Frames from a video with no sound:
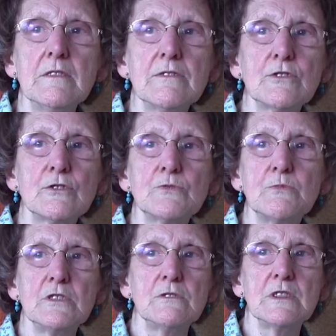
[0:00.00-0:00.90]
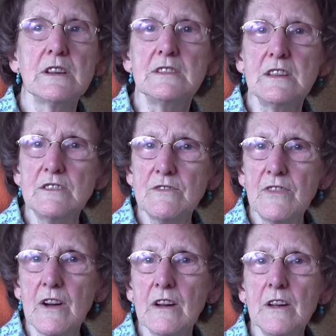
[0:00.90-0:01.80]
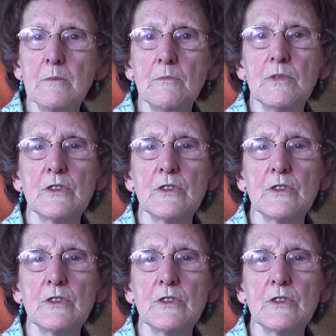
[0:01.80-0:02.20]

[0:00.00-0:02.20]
of course we could identify